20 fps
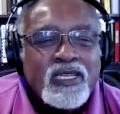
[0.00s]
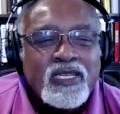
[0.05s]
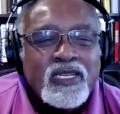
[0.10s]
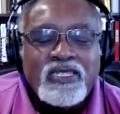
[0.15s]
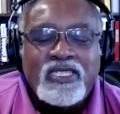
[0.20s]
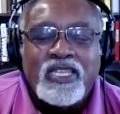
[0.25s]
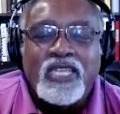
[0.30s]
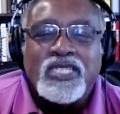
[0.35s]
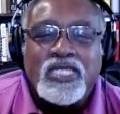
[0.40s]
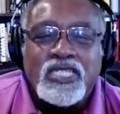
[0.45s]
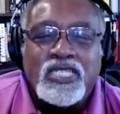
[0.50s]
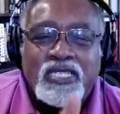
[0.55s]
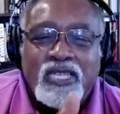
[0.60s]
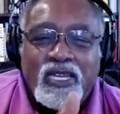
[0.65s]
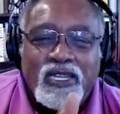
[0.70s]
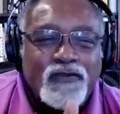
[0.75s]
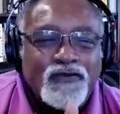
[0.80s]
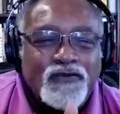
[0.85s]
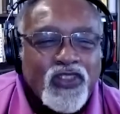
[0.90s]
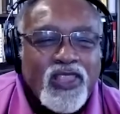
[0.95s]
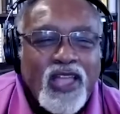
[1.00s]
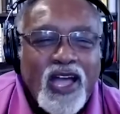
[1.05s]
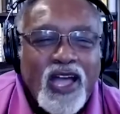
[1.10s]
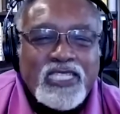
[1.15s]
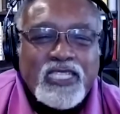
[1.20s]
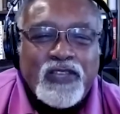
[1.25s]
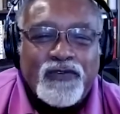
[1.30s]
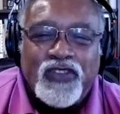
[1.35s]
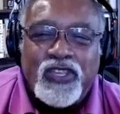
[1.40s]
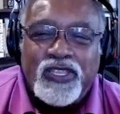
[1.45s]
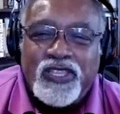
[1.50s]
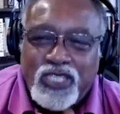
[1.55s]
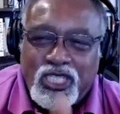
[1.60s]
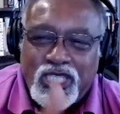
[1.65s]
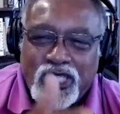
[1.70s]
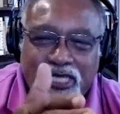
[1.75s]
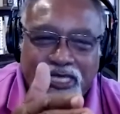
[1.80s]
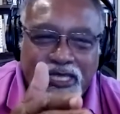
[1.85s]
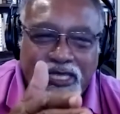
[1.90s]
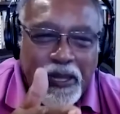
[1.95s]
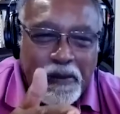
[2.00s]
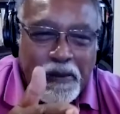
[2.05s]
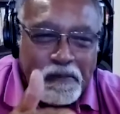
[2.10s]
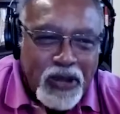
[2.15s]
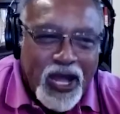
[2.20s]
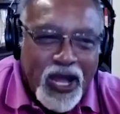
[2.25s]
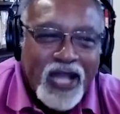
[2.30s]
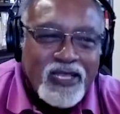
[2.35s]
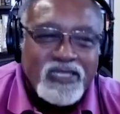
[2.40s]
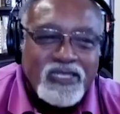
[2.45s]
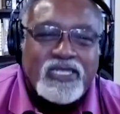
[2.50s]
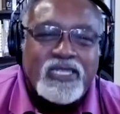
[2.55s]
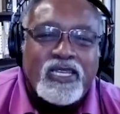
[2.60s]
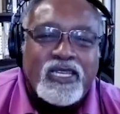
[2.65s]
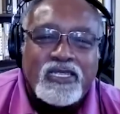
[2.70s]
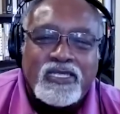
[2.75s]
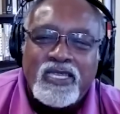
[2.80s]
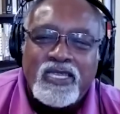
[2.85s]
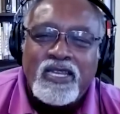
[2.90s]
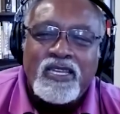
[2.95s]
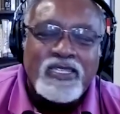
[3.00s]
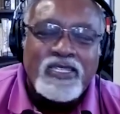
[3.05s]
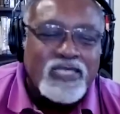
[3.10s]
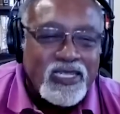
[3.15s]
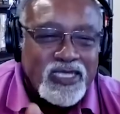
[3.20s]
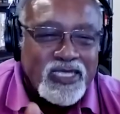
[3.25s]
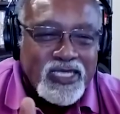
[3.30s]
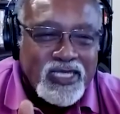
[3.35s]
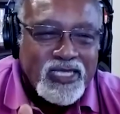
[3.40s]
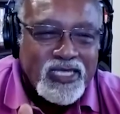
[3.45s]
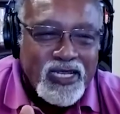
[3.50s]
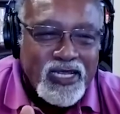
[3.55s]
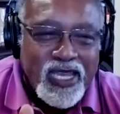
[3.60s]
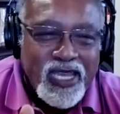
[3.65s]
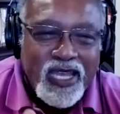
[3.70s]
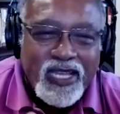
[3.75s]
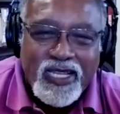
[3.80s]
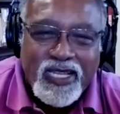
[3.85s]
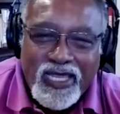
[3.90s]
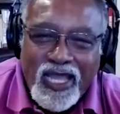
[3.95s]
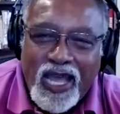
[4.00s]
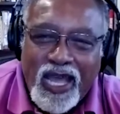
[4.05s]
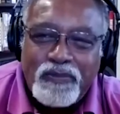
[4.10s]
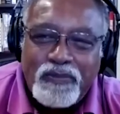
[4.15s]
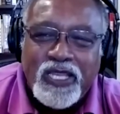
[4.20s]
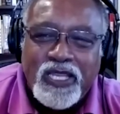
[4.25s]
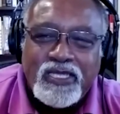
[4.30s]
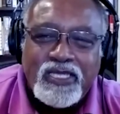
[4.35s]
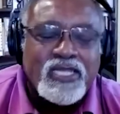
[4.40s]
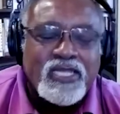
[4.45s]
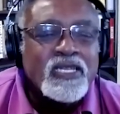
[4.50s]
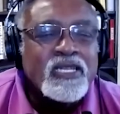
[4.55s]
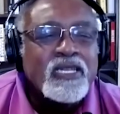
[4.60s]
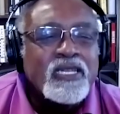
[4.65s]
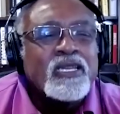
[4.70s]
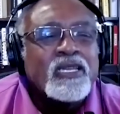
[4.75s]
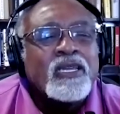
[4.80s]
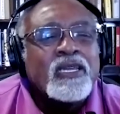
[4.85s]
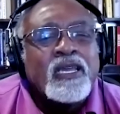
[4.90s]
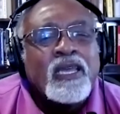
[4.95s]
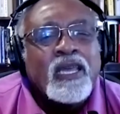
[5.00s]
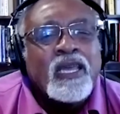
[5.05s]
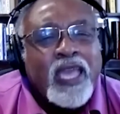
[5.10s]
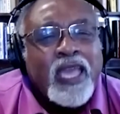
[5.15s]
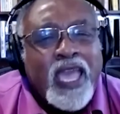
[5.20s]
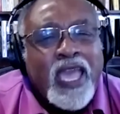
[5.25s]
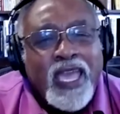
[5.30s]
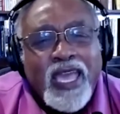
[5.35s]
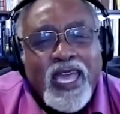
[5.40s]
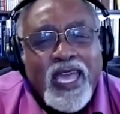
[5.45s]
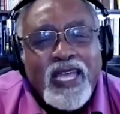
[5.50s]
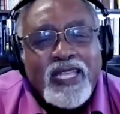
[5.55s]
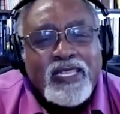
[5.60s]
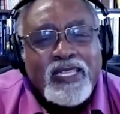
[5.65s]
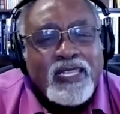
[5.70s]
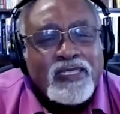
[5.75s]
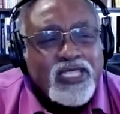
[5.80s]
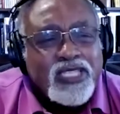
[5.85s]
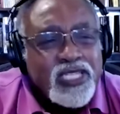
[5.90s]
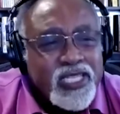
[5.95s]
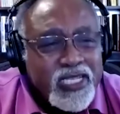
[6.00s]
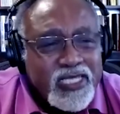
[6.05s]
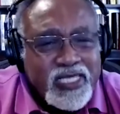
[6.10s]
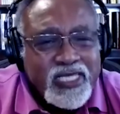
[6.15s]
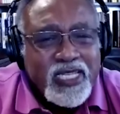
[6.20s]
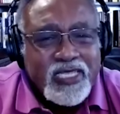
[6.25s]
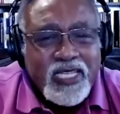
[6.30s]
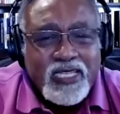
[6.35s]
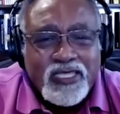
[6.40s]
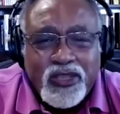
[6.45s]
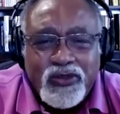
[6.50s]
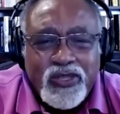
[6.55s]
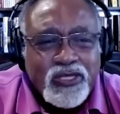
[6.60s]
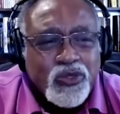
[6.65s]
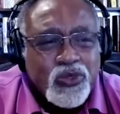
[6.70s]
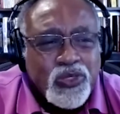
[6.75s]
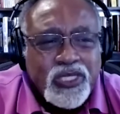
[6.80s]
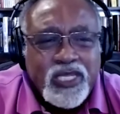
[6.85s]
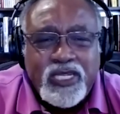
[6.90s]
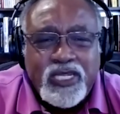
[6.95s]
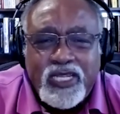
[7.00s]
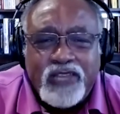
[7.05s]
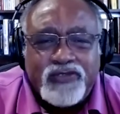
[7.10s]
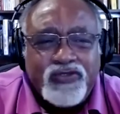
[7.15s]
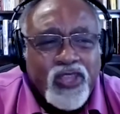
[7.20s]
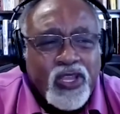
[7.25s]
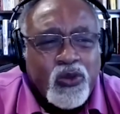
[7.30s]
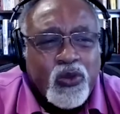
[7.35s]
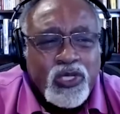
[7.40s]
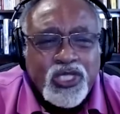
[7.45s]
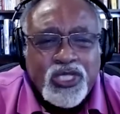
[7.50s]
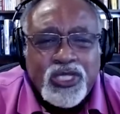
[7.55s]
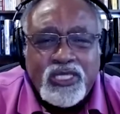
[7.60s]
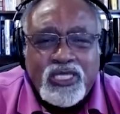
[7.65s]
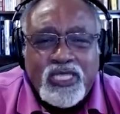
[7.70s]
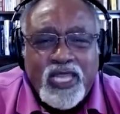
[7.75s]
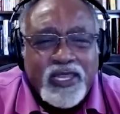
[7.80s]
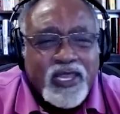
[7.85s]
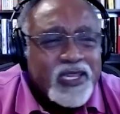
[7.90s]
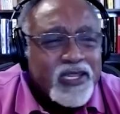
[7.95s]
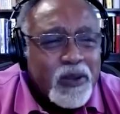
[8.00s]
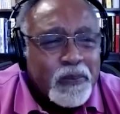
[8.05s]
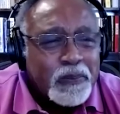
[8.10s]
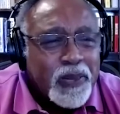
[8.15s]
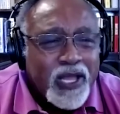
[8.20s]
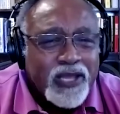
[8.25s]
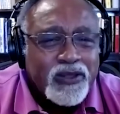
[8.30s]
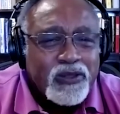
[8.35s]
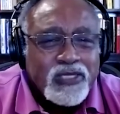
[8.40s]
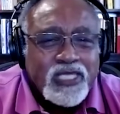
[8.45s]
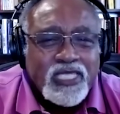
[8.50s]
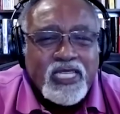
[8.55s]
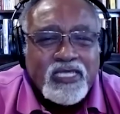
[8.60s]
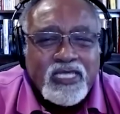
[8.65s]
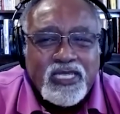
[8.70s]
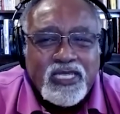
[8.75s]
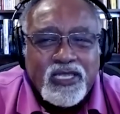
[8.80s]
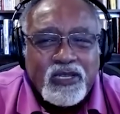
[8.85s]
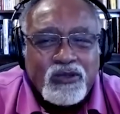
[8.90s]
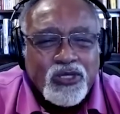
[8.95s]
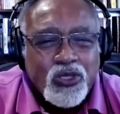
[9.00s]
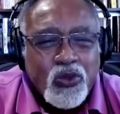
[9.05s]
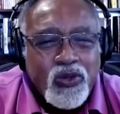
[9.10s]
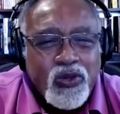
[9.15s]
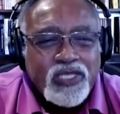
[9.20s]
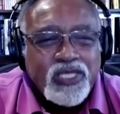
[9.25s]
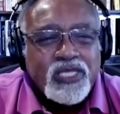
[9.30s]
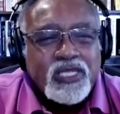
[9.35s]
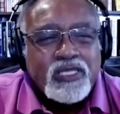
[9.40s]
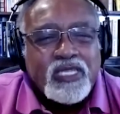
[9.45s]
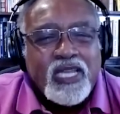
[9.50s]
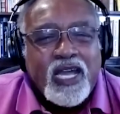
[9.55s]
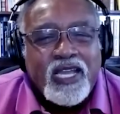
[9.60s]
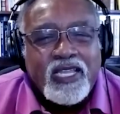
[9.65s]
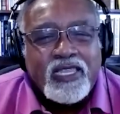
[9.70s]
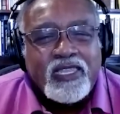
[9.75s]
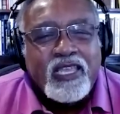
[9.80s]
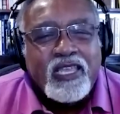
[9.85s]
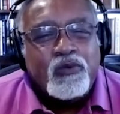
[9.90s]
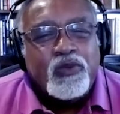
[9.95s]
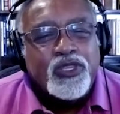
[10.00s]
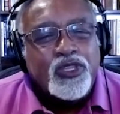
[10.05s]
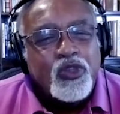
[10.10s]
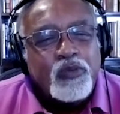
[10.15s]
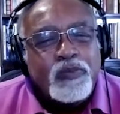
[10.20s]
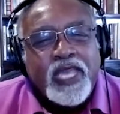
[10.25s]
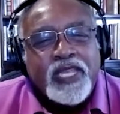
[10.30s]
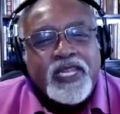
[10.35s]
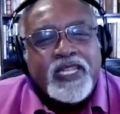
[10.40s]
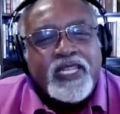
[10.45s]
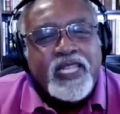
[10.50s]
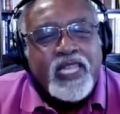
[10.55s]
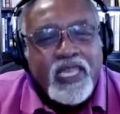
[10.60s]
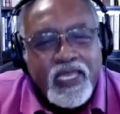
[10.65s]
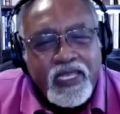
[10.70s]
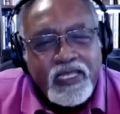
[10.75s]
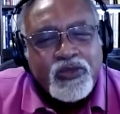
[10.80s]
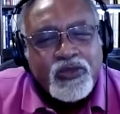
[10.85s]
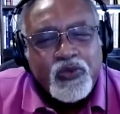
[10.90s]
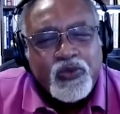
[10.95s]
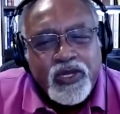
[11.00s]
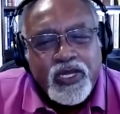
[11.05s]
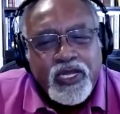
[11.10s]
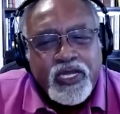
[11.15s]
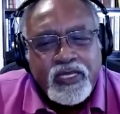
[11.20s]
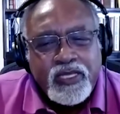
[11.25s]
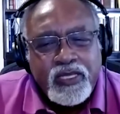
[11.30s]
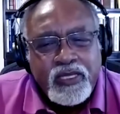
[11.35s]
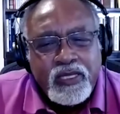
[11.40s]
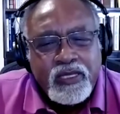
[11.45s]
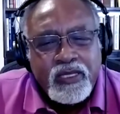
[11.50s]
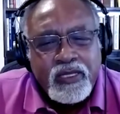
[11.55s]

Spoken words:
They should study philosophy. They should study politics. They should study economics. And to the extent that they're interested in ethnic questions, they can apply those things to those questions. I think when you made an end run